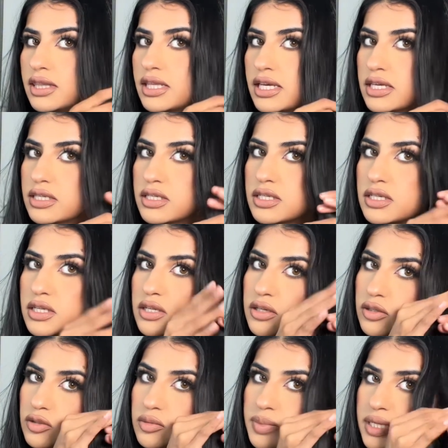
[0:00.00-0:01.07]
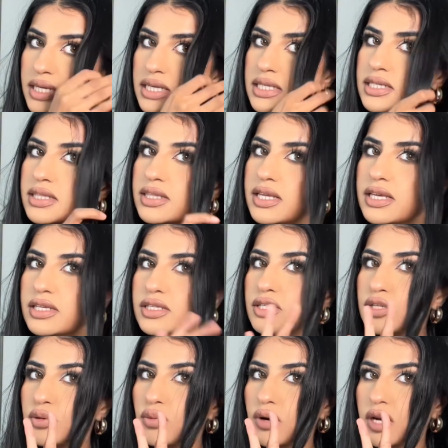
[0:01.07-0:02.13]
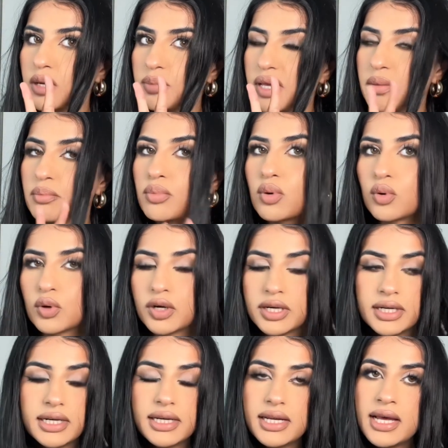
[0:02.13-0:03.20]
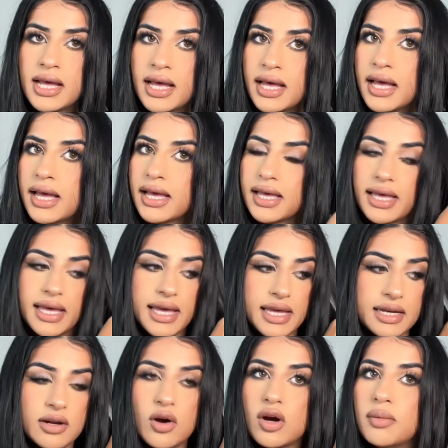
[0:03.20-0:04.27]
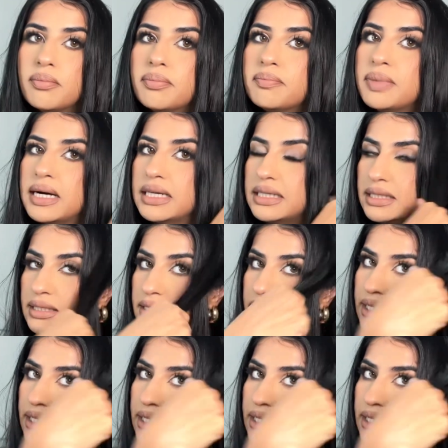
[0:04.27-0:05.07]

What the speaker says: these 2, because these 2 are going to be important in our bun.